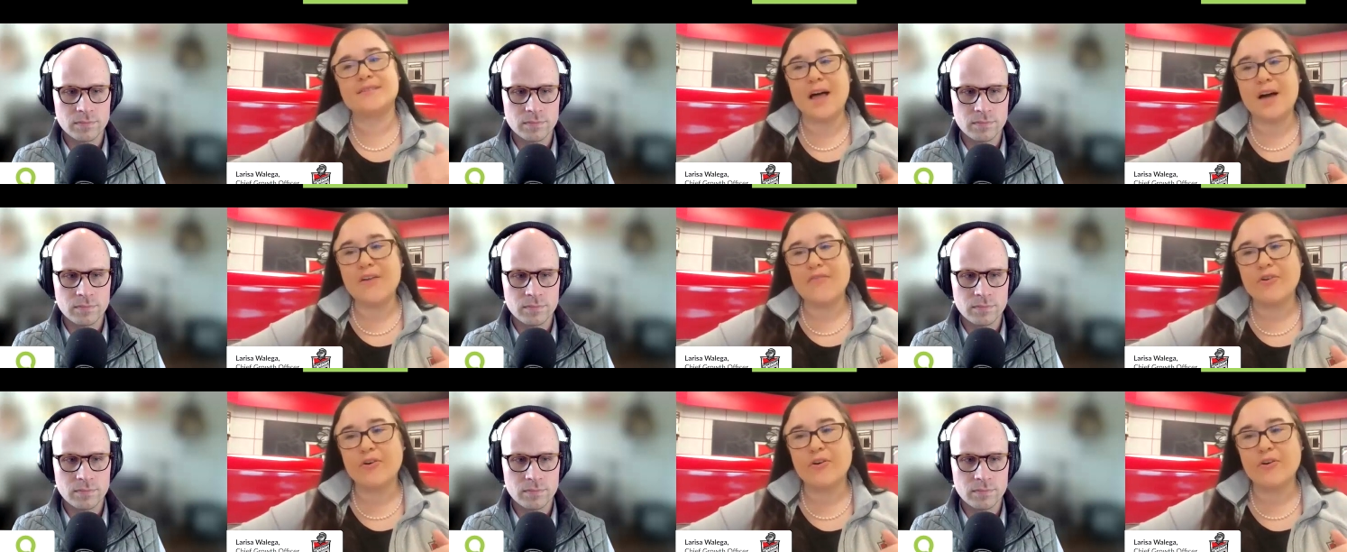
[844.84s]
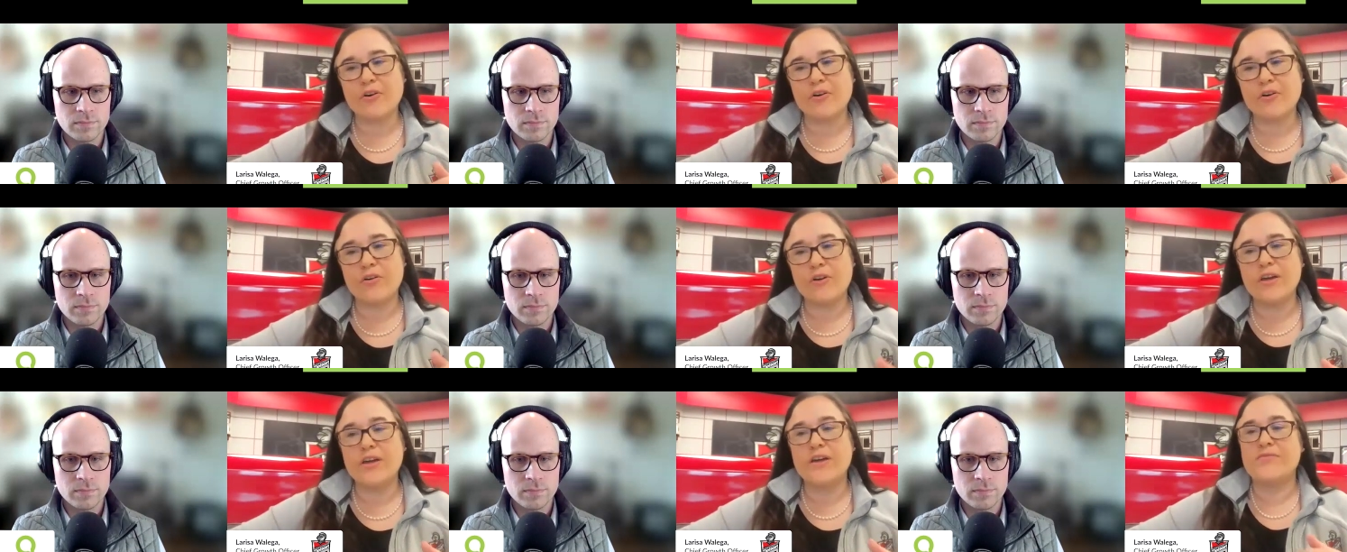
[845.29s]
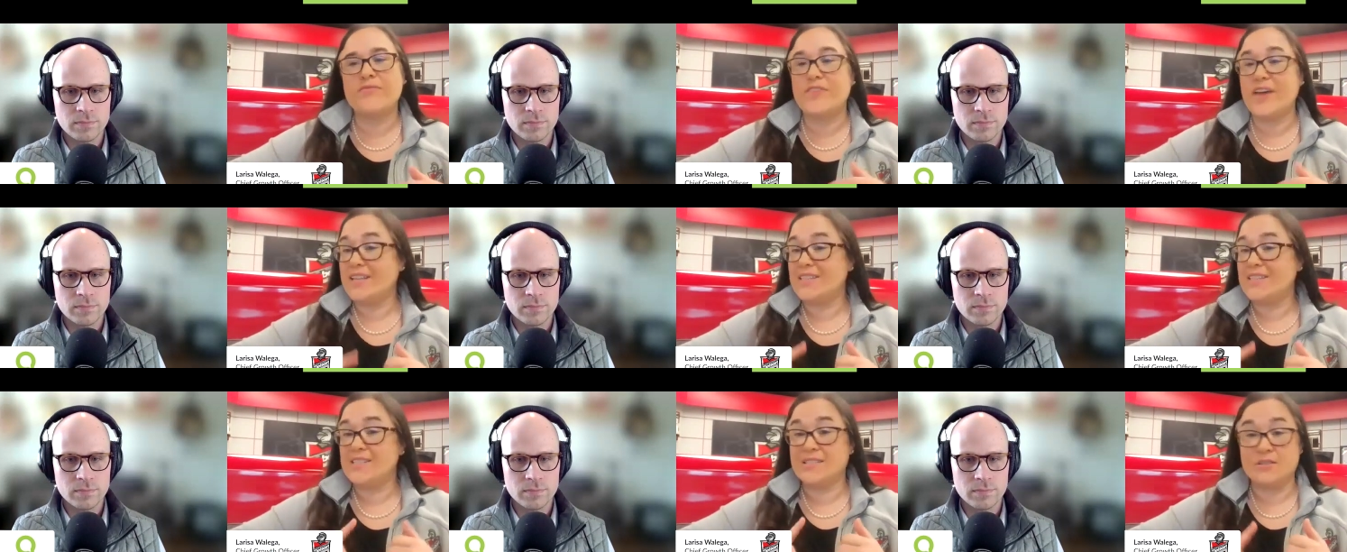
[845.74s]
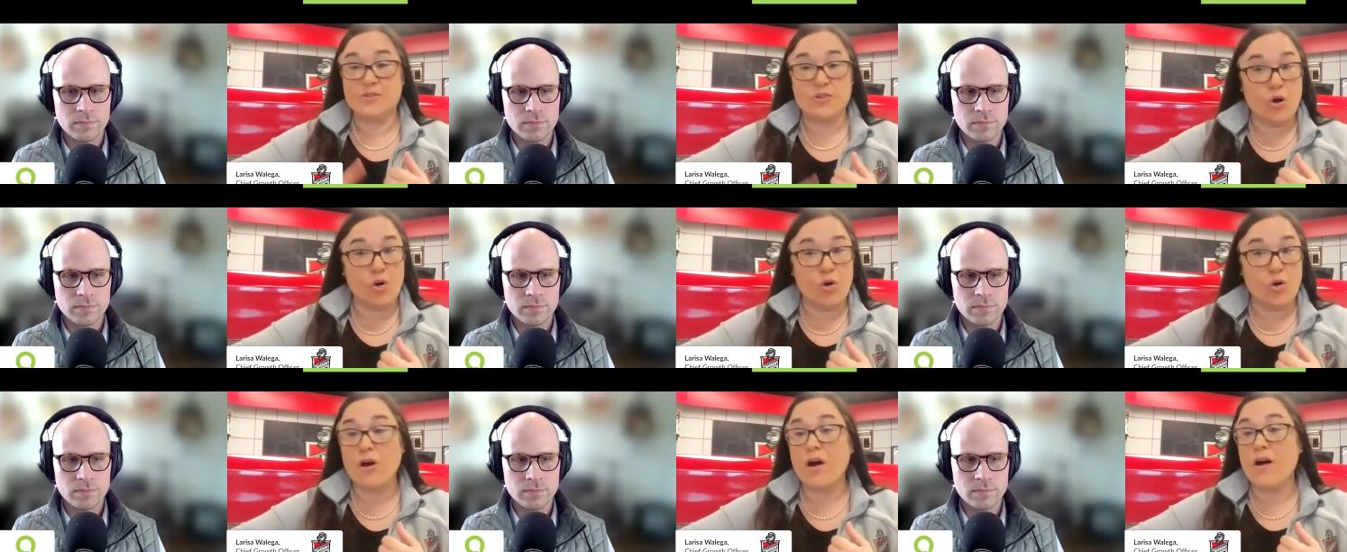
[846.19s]
Speaker 1: level, that's
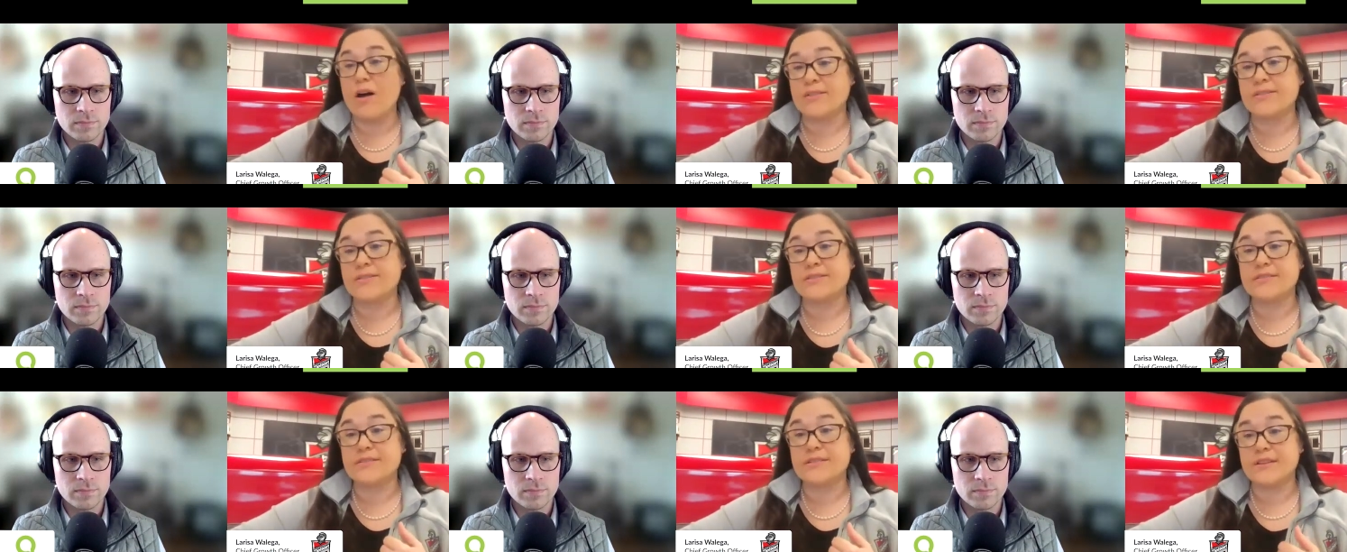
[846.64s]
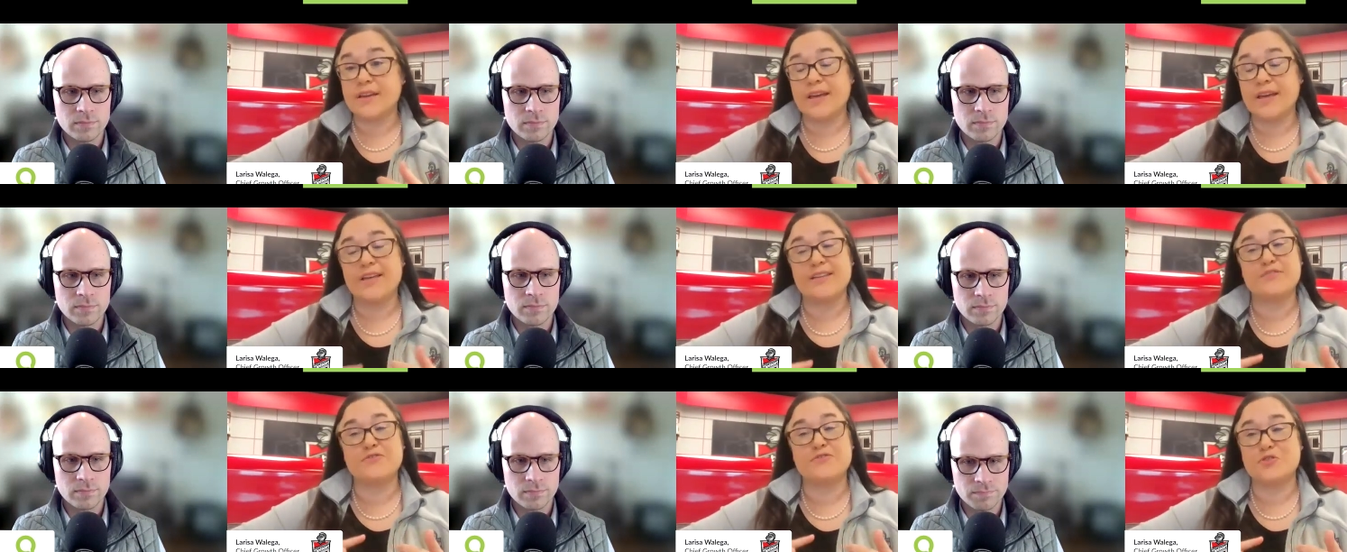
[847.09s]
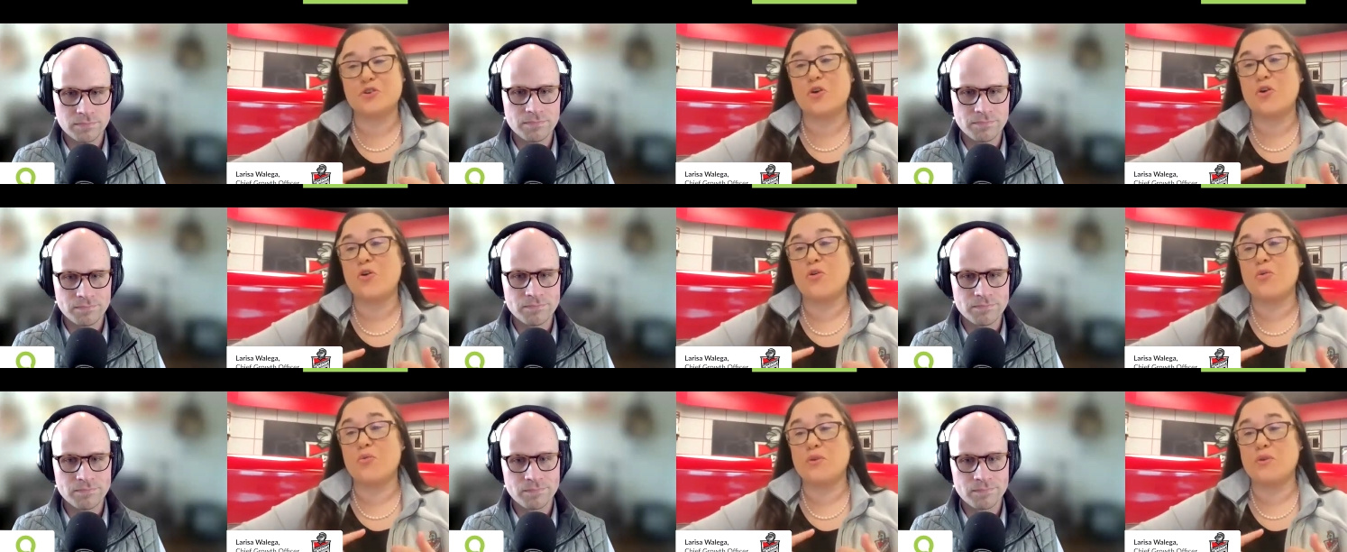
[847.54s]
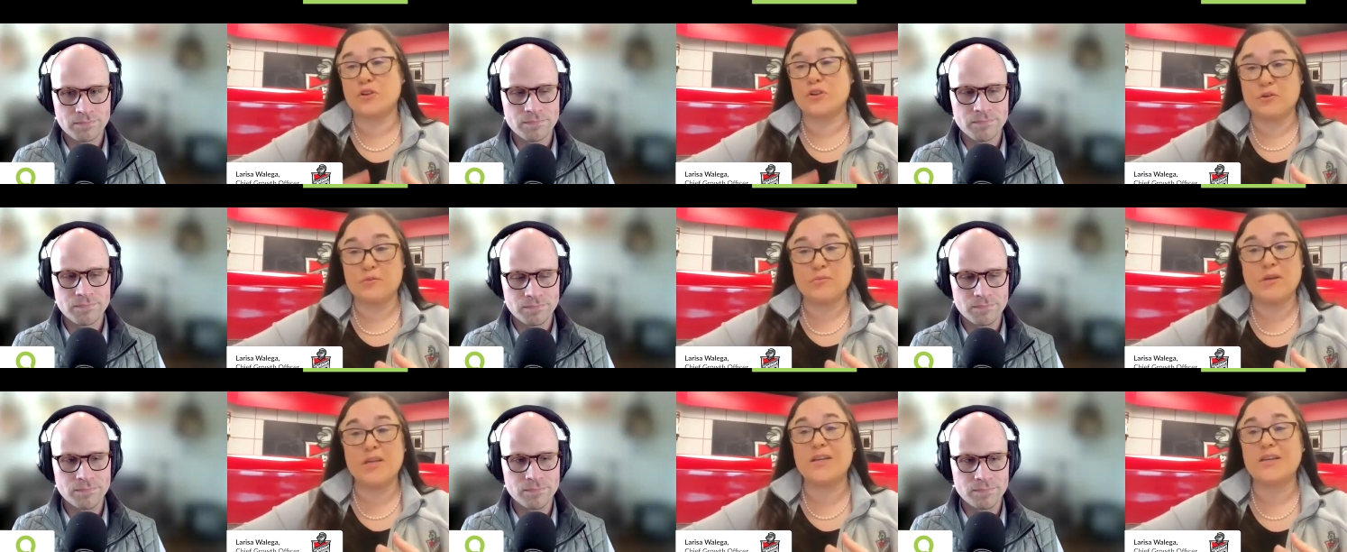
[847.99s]
no rust. And so when
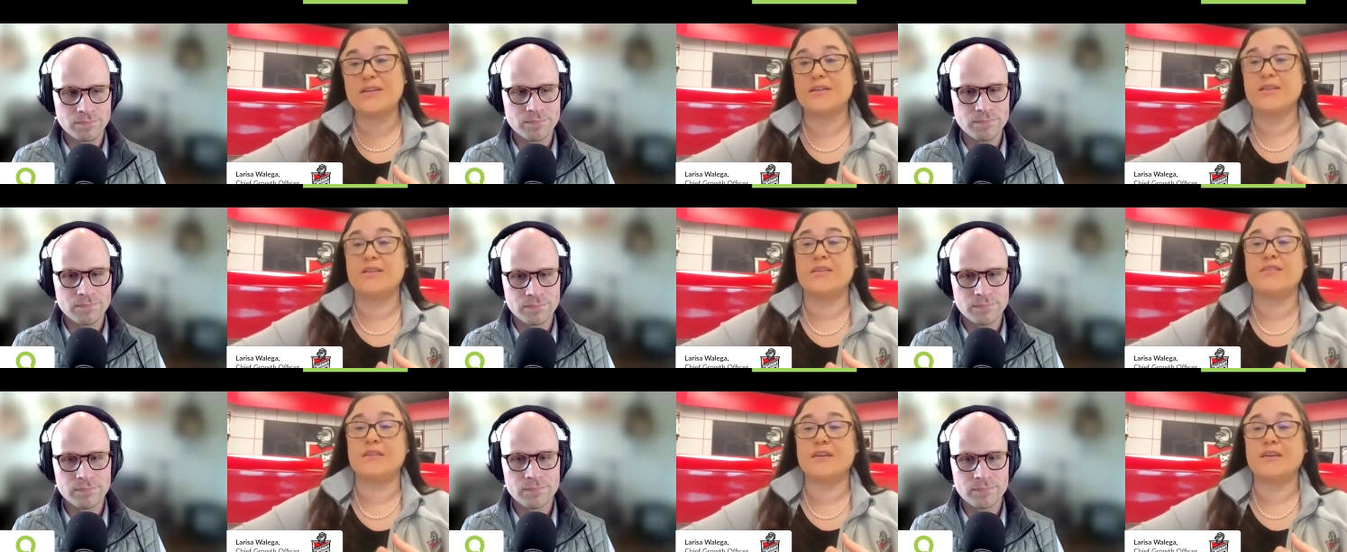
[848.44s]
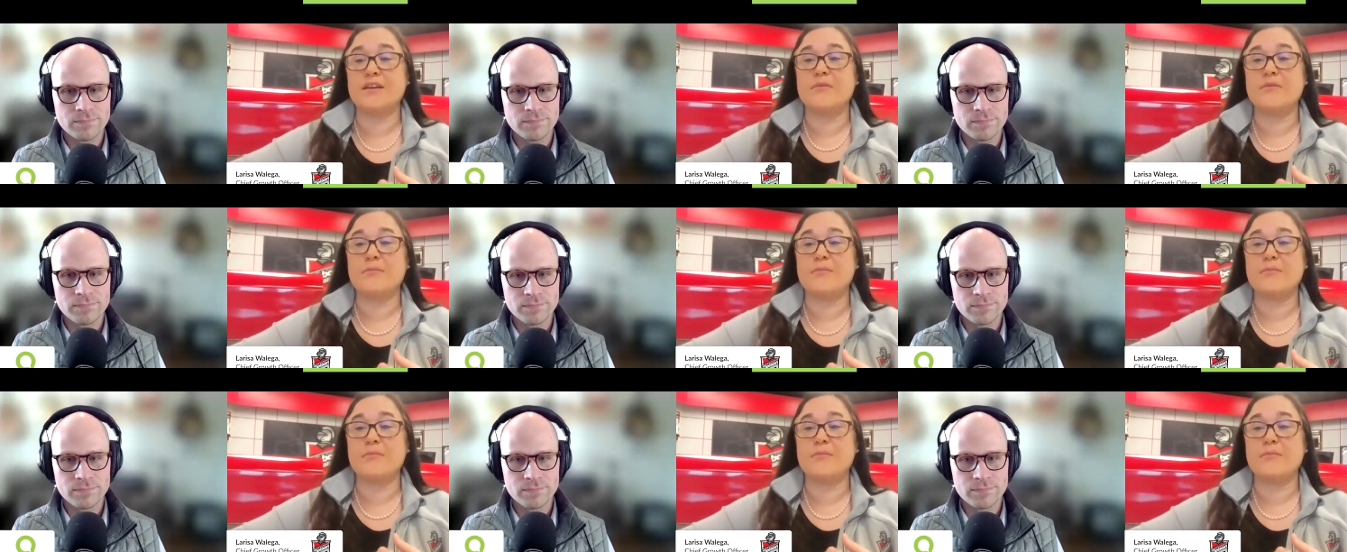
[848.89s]
you're immediately thinking